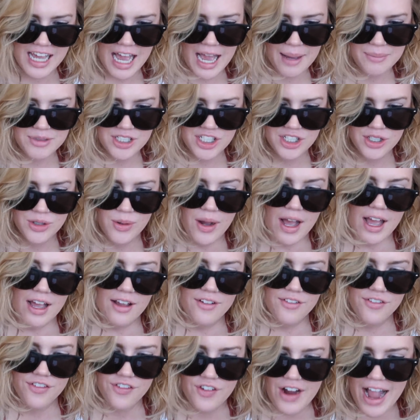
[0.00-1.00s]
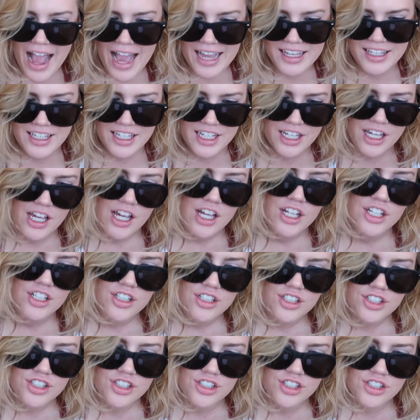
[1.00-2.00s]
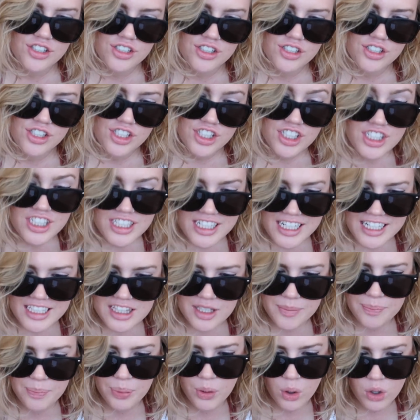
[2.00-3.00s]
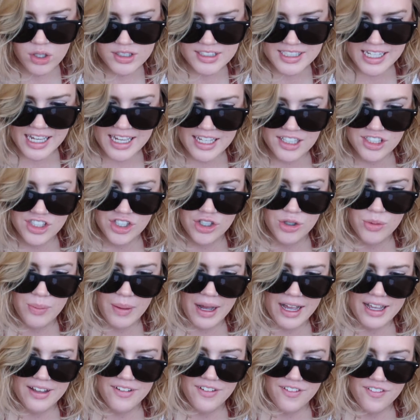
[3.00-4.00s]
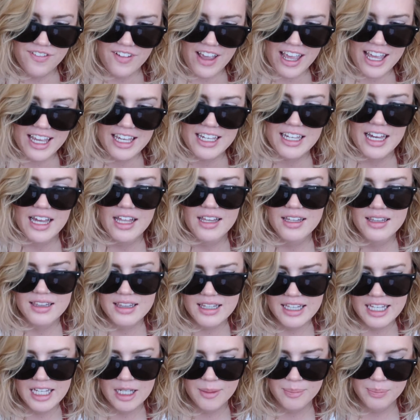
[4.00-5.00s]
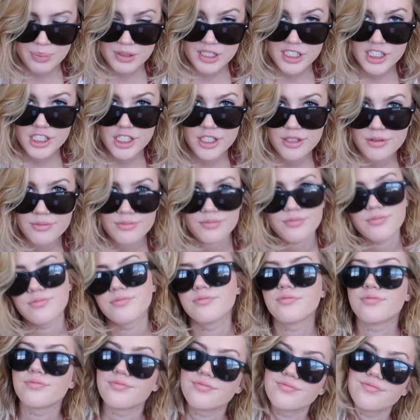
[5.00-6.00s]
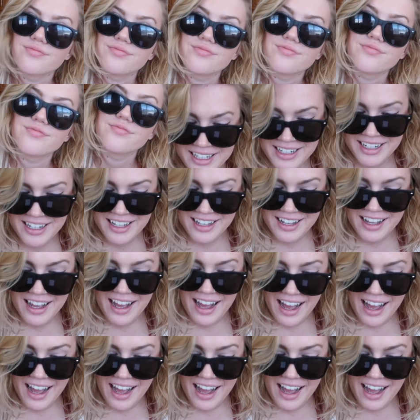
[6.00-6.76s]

tap to fracking Chipotle to my fake lips. I mean,